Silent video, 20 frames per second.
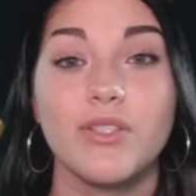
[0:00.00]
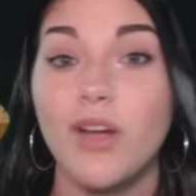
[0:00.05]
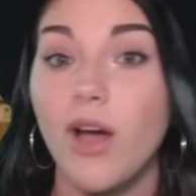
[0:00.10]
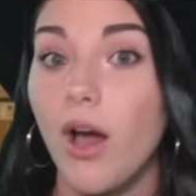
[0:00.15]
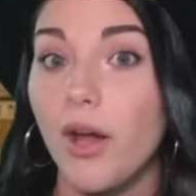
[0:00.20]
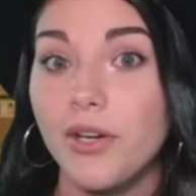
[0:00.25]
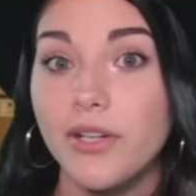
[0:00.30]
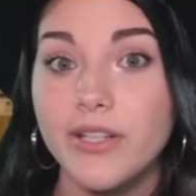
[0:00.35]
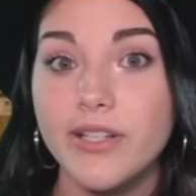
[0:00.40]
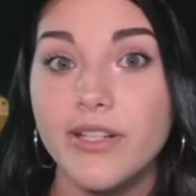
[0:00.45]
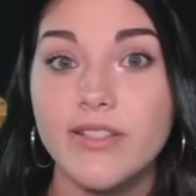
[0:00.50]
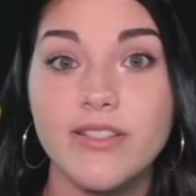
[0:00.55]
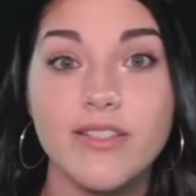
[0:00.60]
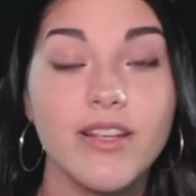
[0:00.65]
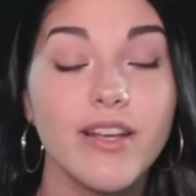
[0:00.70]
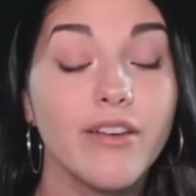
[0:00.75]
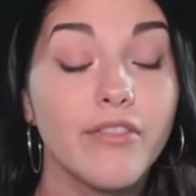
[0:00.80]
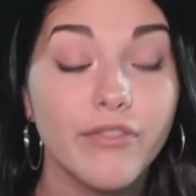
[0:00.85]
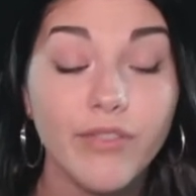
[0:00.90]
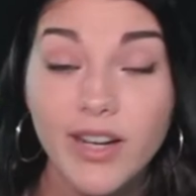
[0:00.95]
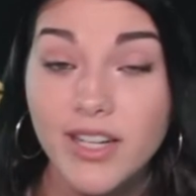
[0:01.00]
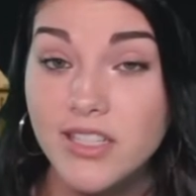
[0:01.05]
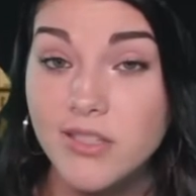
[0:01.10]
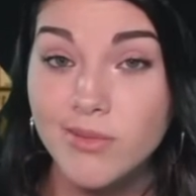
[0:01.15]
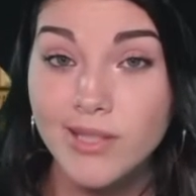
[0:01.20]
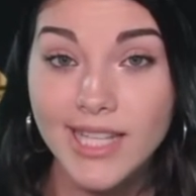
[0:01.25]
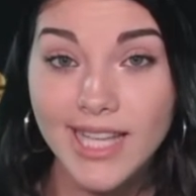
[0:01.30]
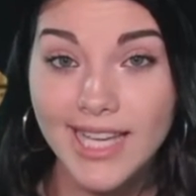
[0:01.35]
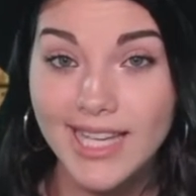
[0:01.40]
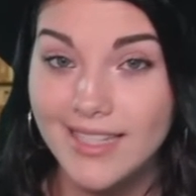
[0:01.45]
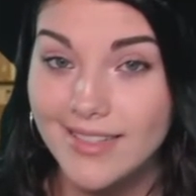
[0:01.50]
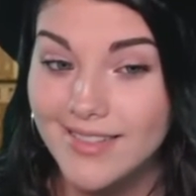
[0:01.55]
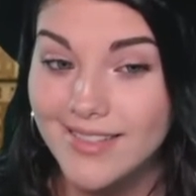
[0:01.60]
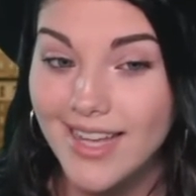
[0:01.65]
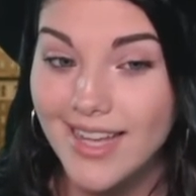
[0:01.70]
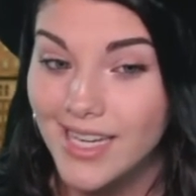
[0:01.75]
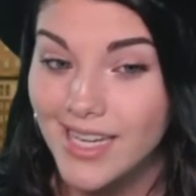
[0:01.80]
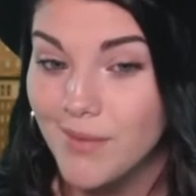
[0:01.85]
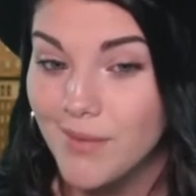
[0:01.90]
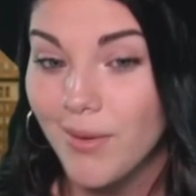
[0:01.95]
daughters, friends with kids,
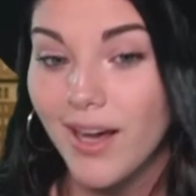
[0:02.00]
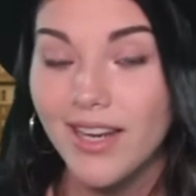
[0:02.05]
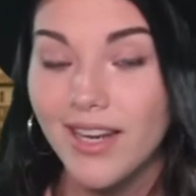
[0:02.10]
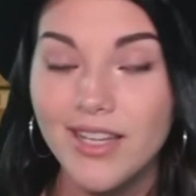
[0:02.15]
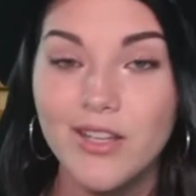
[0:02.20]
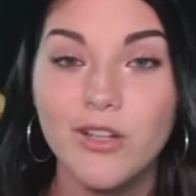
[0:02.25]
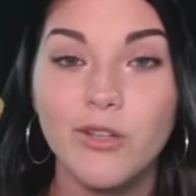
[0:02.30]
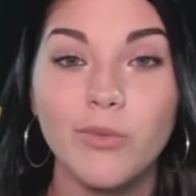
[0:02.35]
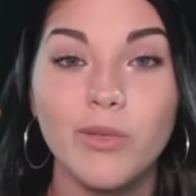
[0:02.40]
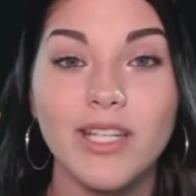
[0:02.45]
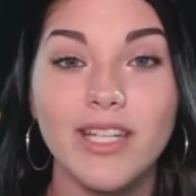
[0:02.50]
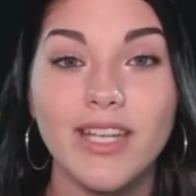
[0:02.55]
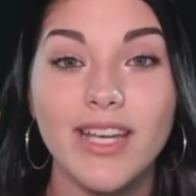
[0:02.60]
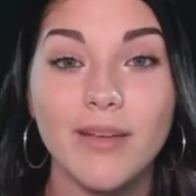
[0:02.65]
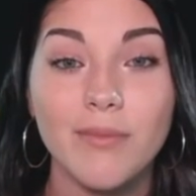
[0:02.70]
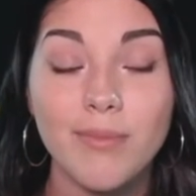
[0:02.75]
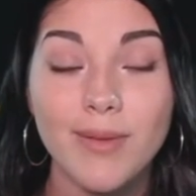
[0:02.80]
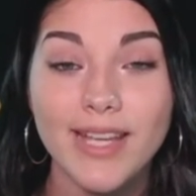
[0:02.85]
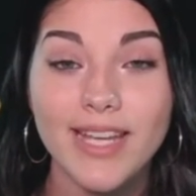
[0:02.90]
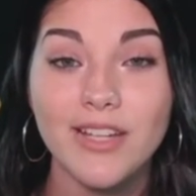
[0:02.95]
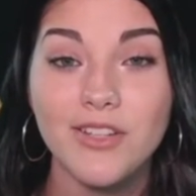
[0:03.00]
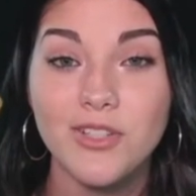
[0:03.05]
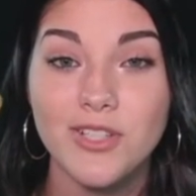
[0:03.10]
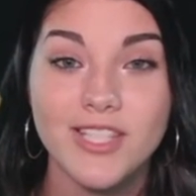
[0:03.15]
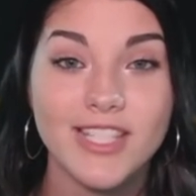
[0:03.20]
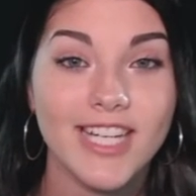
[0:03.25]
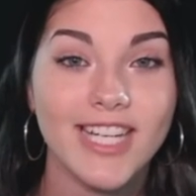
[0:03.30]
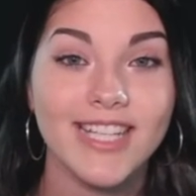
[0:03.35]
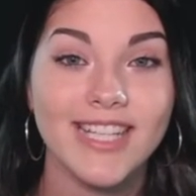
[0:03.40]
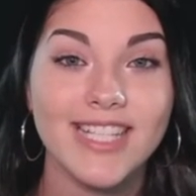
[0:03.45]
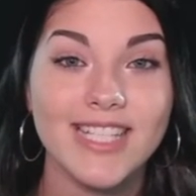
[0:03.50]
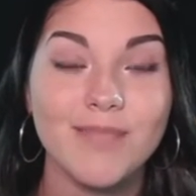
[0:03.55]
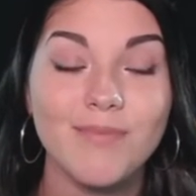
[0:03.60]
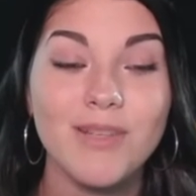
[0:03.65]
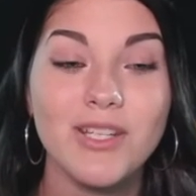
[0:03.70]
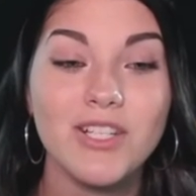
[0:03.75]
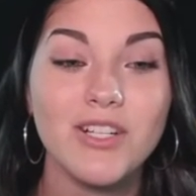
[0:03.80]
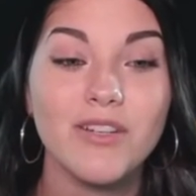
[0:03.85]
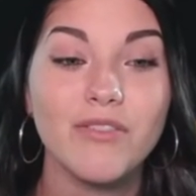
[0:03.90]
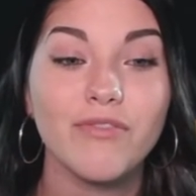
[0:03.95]
anybody who would be interested in this,
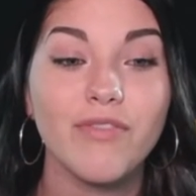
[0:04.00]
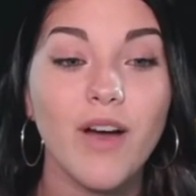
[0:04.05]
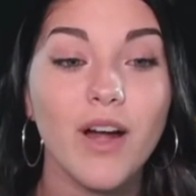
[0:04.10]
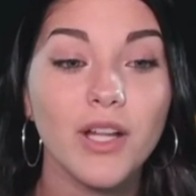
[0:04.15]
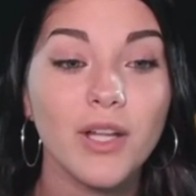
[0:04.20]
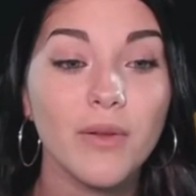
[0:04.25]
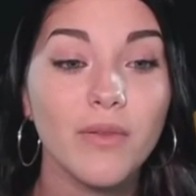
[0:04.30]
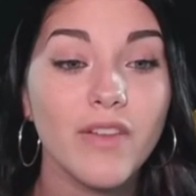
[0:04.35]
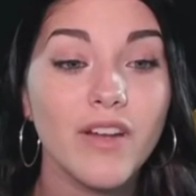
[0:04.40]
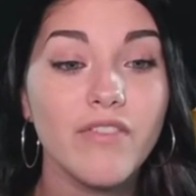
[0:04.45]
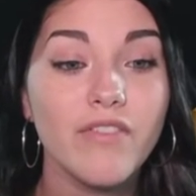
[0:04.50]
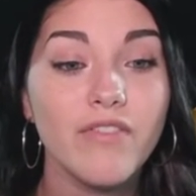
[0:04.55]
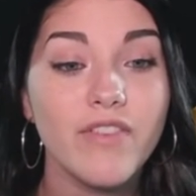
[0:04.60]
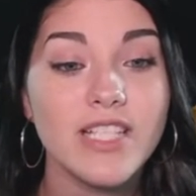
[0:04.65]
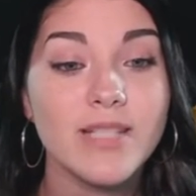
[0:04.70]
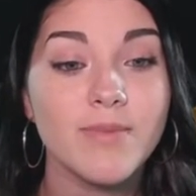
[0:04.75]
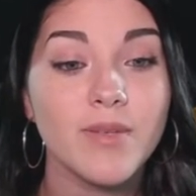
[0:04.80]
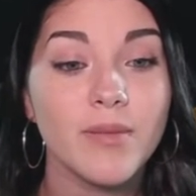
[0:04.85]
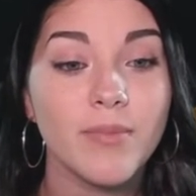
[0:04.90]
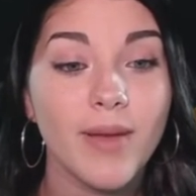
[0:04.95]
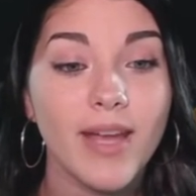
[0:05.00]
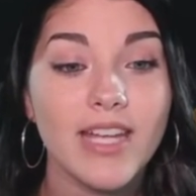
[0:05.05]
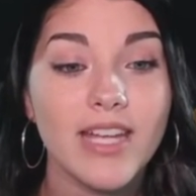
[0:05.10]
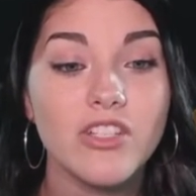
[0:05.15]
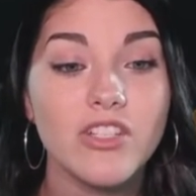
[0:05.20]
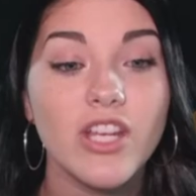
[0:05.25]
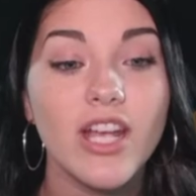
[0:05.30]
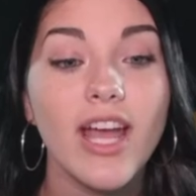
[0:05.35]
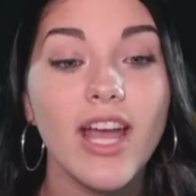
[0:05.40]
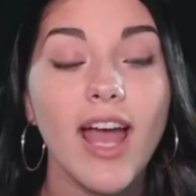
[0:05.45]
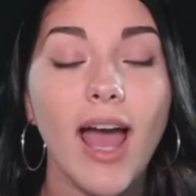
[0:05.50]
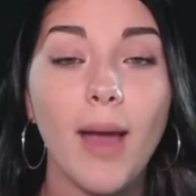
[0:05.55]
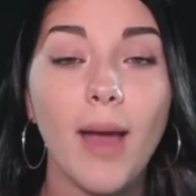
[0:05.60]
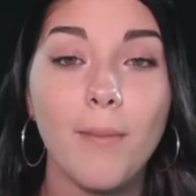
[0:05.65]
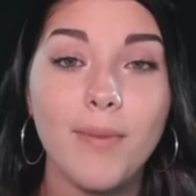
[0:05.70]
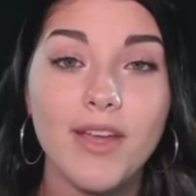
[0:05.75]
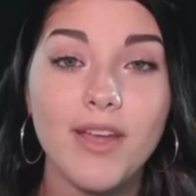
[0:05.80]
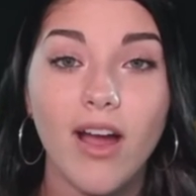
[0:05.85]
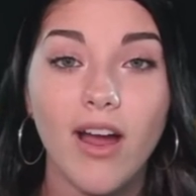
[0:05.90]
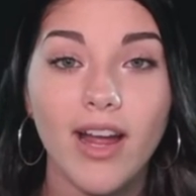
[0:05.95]
be sure to follow their Facebook page at
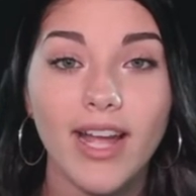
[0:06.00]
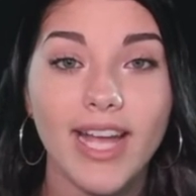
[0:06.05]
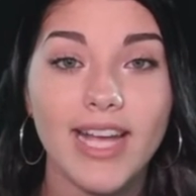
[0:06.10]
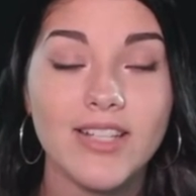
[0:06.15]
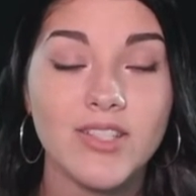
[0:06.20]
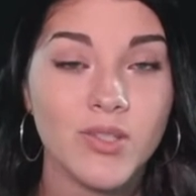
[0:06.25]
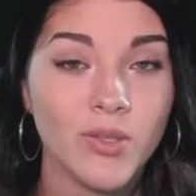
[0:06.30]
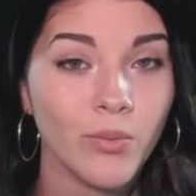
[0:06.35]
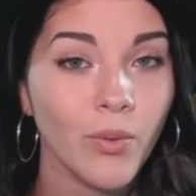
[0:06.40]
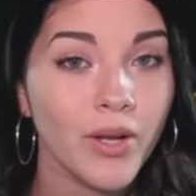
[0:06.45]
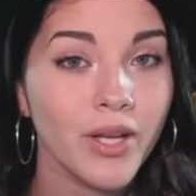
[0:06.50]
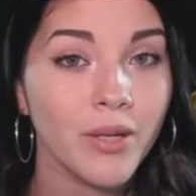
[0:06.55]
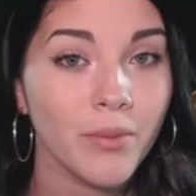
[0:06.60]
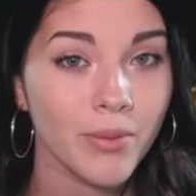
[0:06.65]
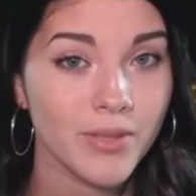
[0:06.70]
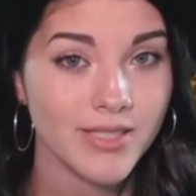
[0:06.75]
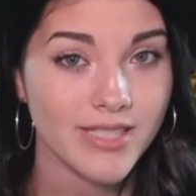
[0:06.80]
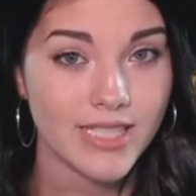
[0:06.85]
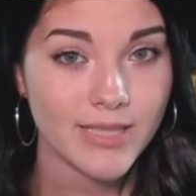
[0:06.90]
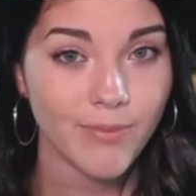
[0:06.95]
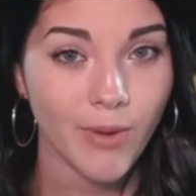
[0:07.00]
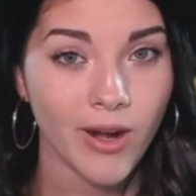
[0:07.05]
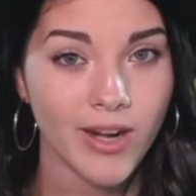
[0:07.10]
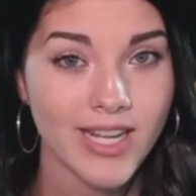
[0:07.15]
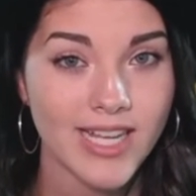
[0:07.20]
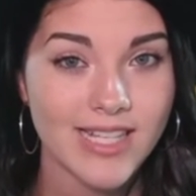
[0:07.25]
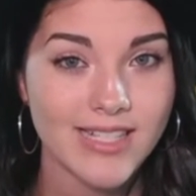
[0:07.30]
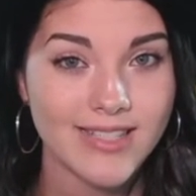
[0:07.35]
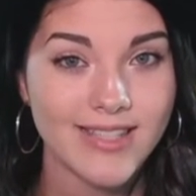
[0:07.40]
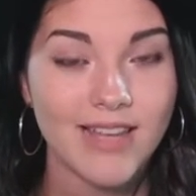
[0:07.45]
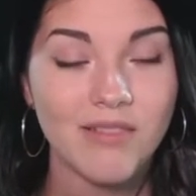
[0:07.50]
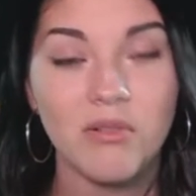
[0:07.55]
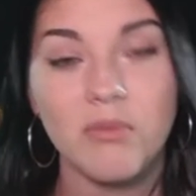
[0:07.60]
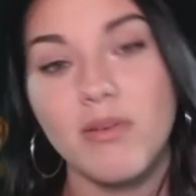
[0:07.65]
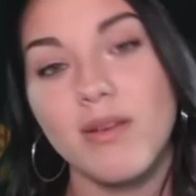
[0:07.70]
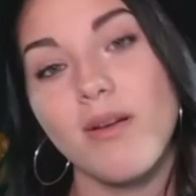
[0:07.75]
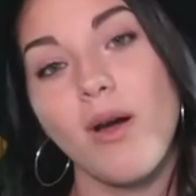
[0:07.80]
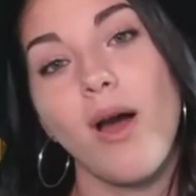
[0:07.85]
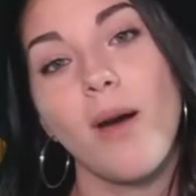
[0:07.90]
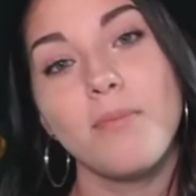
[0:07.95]
Be Our Guest Royal Princess Parties. They will
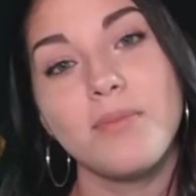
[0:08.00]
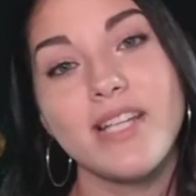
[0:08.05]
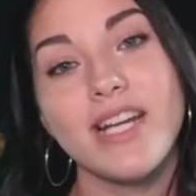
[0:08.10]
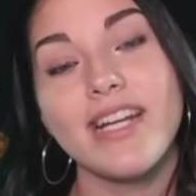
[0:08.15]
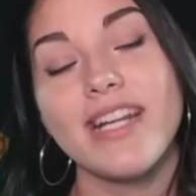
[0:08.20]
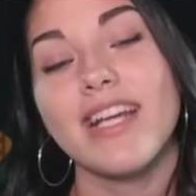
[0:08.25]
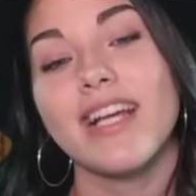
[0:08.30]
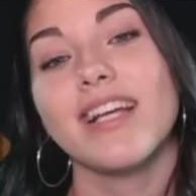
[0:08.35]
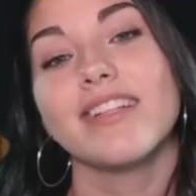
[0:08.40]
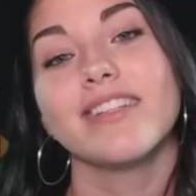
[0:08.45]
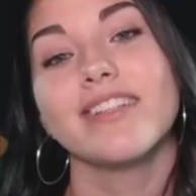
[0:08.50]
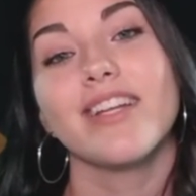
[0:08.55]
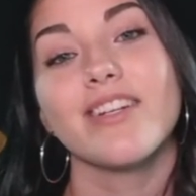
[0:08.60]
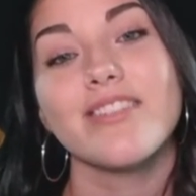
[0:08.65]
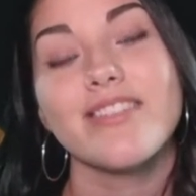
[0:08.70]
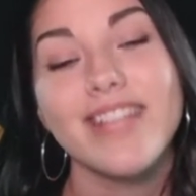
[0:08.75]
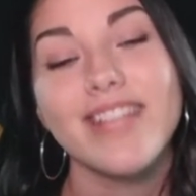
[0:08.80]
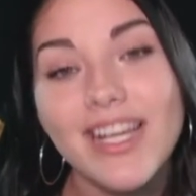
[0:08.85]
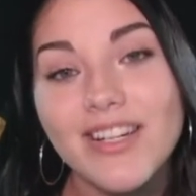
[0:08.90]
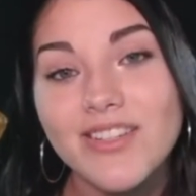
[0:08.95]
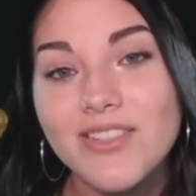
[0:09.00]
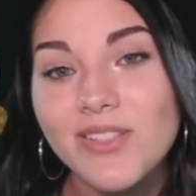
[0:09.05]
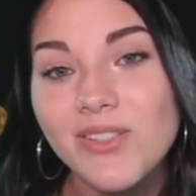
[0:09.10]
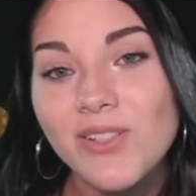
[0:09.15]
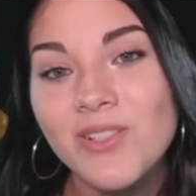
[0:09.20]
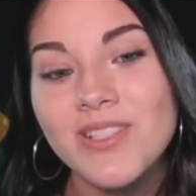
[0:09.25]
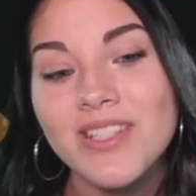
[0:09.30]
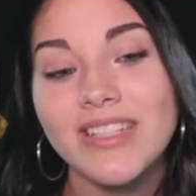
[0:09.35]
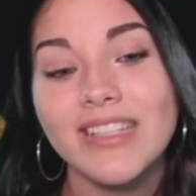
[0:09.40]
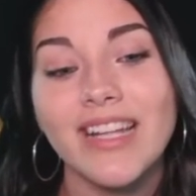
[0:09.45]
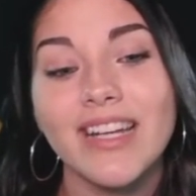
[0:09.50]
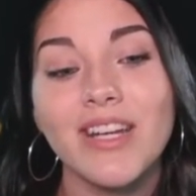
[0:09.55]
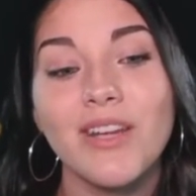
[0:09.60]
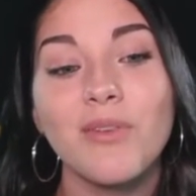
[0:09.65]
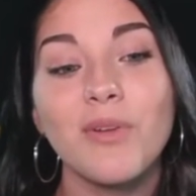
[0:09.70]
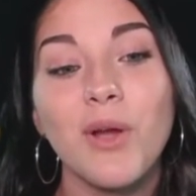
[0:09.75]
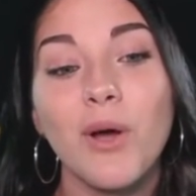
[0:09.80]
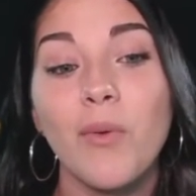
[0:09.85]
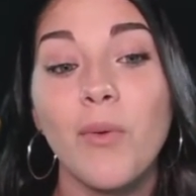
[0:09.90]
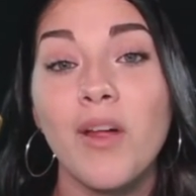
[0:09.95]
be updating their schedules and letting
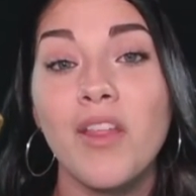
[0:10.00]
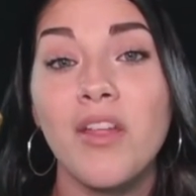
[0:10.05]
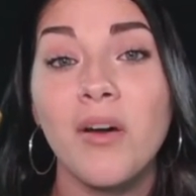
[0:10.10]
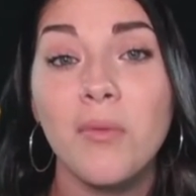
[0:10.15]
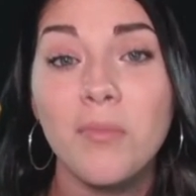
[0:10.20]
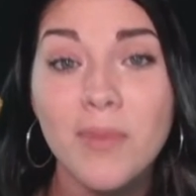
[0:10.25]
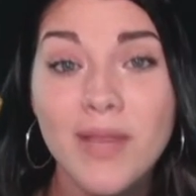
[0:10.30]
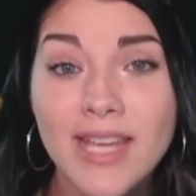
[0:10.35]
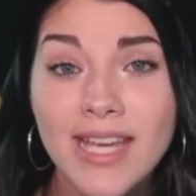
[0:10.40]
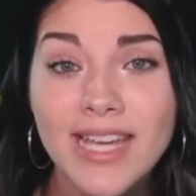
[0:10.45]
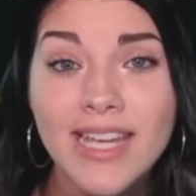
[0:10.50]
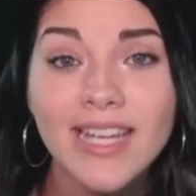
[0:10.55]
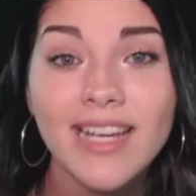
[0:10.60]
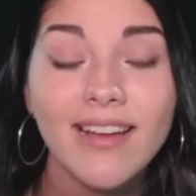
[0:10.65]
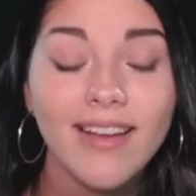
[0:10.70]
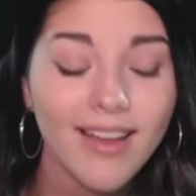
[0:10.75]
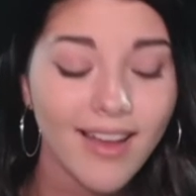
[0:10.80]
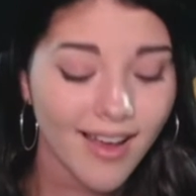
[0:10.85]
you know where they'll be.